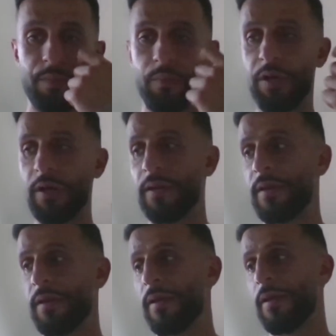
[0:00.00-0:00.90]

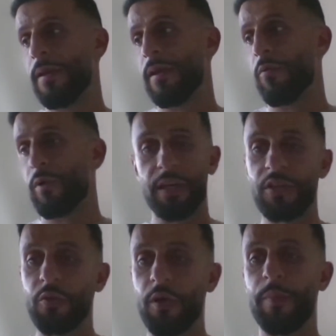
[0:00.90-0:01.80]
but we're gonna
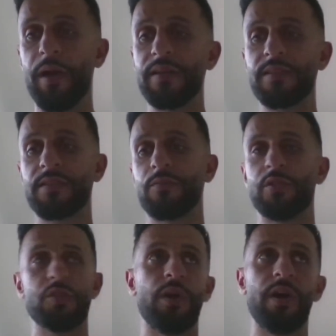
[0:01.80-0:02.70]
do our best.
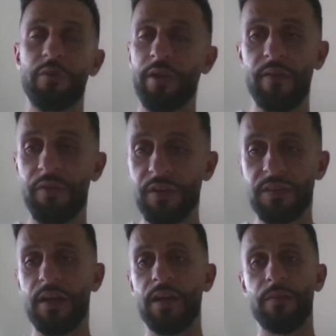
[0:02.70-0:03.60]
We just want everyone to have a good
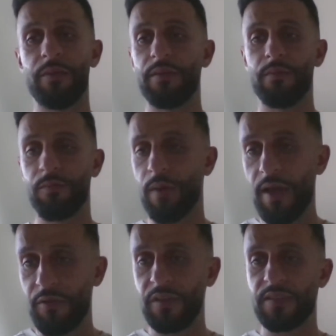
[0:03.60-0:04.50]
time and
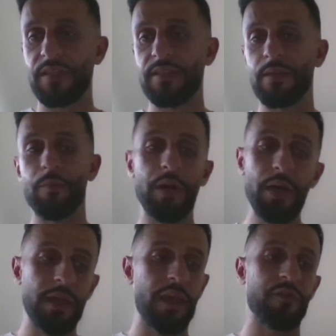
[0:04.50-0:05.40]
have a good season.
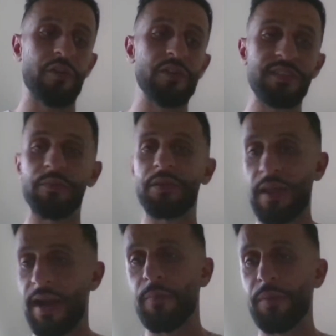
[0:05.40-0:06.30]
But if there's something
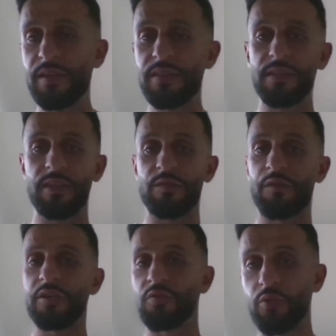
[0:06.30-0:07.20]
that I missed as
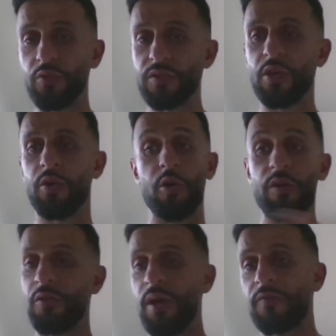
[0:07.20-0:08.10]
far as rules go, or
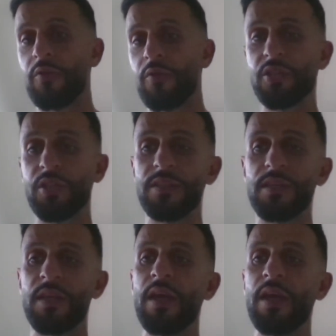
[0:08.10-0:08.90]
if you have questions,